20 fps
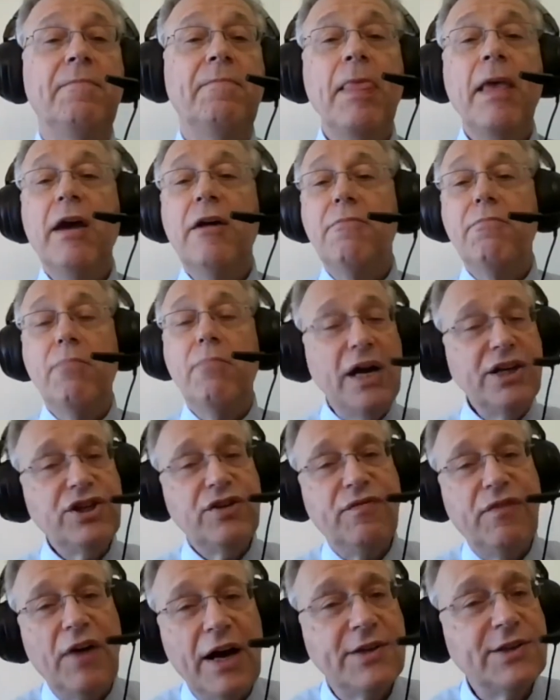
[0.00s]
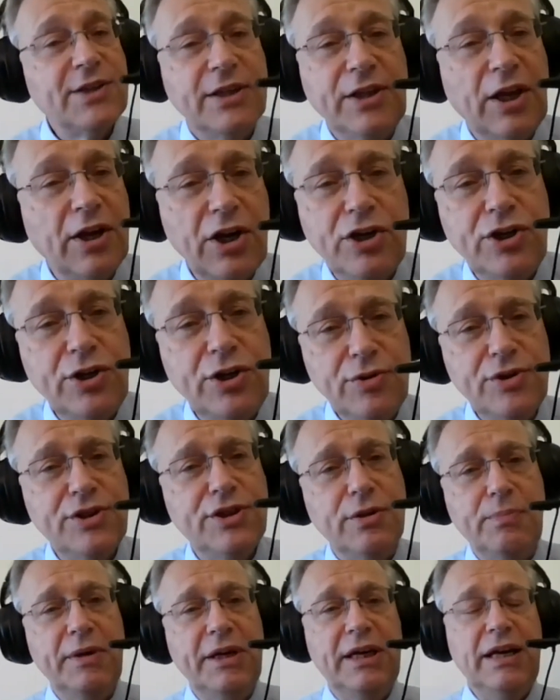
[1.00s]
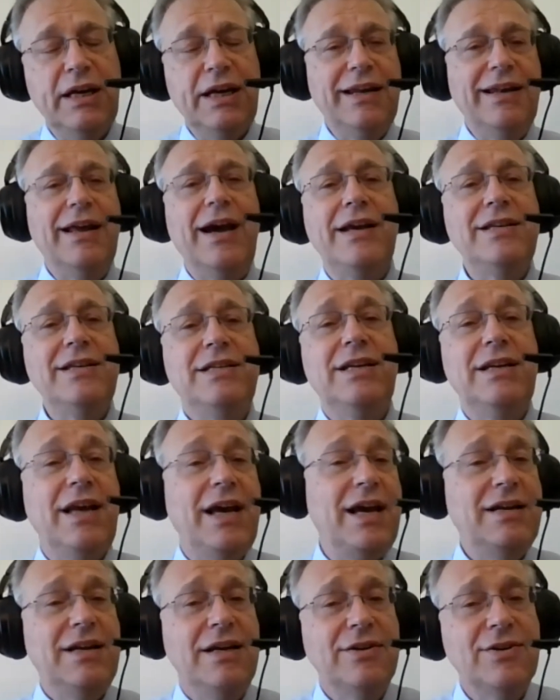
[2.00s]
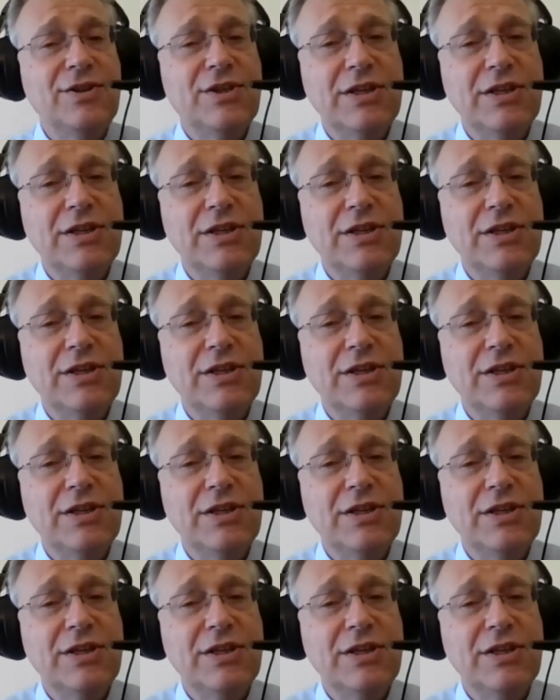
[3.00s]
much faster than it used to be in 1980s.